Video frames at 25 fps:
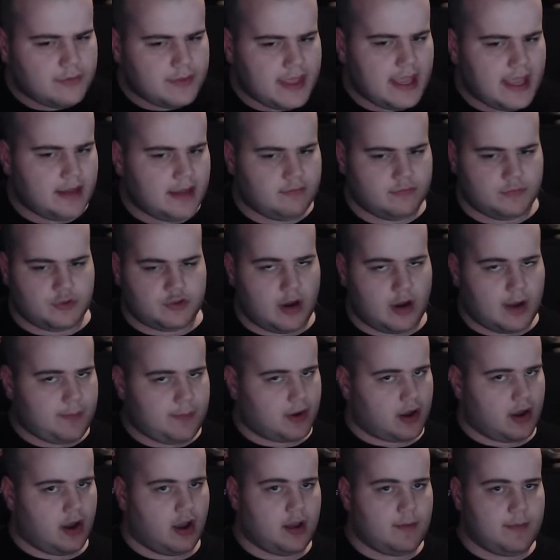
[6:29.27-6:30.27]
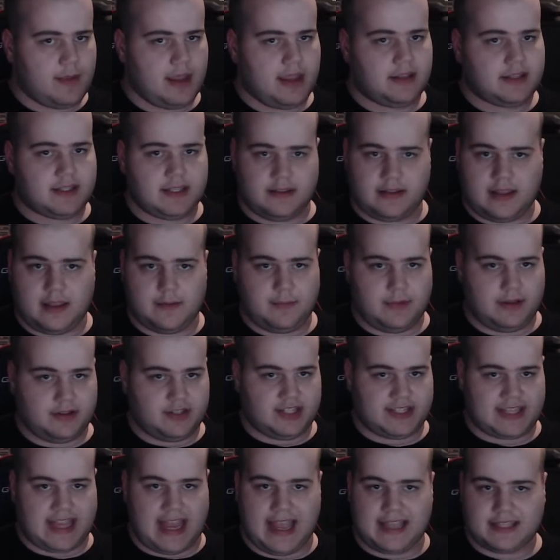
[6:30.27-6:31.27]
then drop a comment and let me
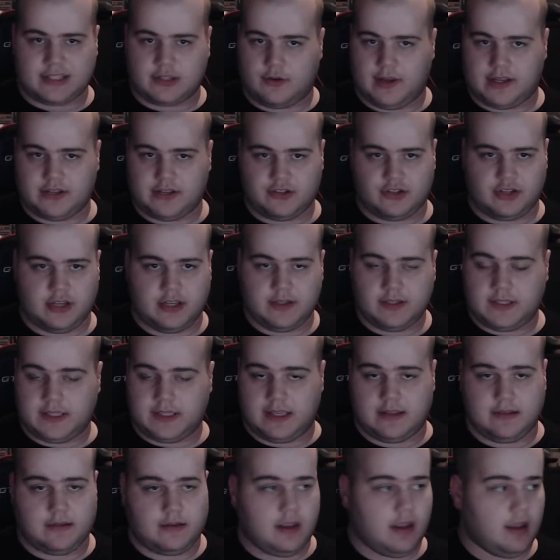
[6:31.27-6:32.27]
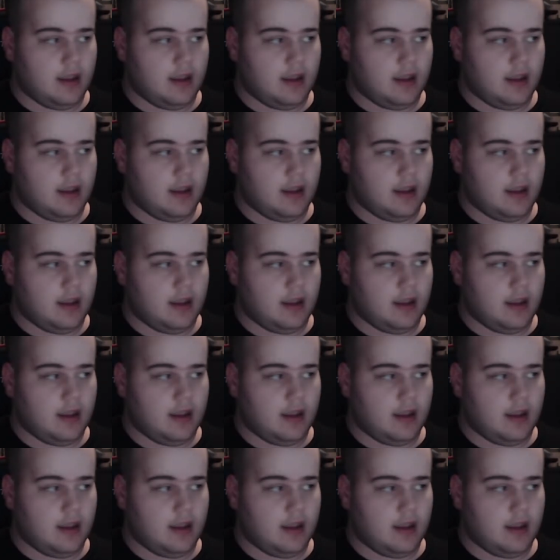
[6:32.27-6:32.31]
just ask questions, and